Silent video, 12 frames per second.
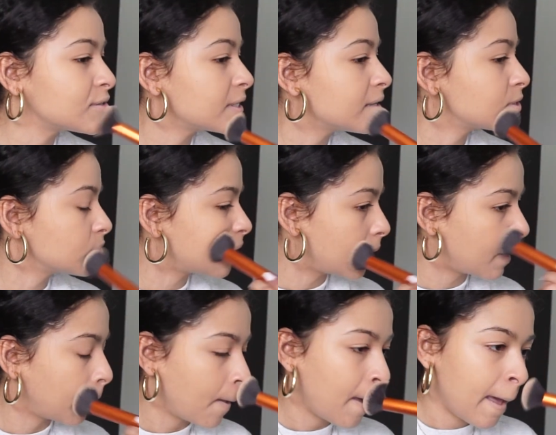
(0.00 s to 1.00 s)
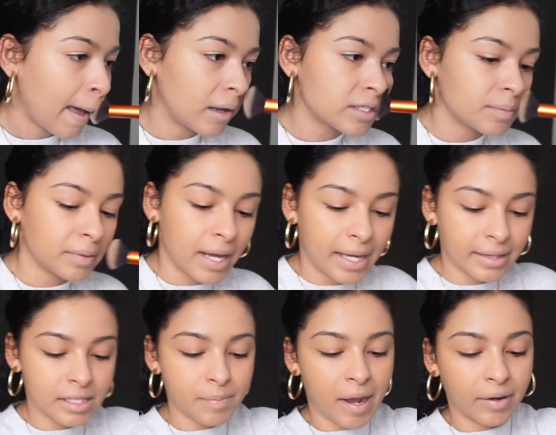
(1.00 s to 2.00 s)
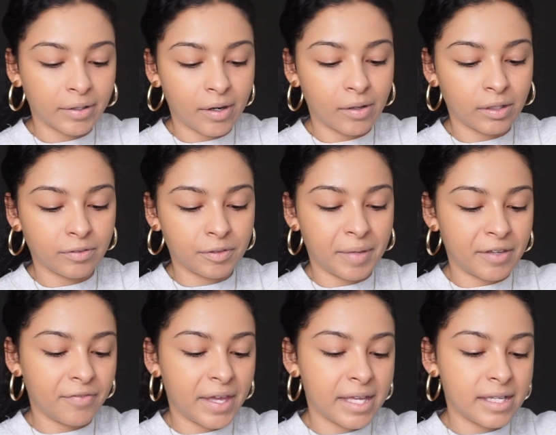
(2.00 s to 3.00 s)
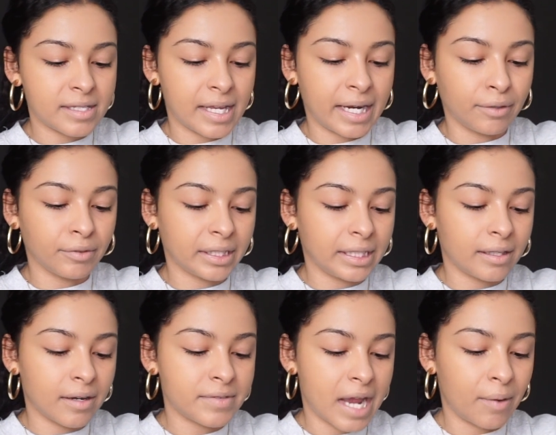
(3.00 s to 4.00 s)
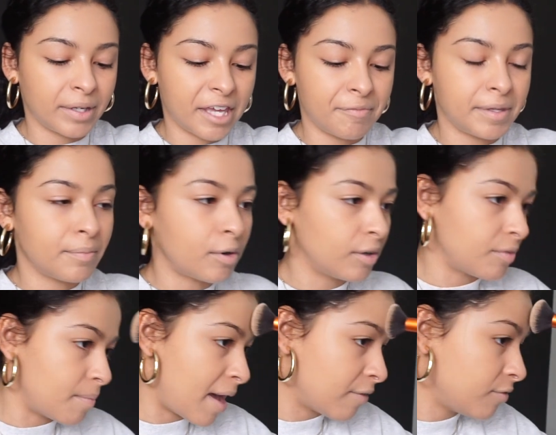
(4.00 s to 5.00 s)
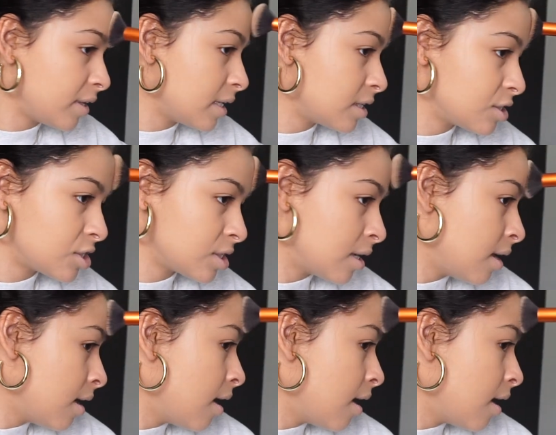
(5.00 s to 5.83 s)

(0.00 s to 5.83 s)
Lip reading: So yesterday I was applying this powder all over my face, and I really loved how it gave me more of a matte finish.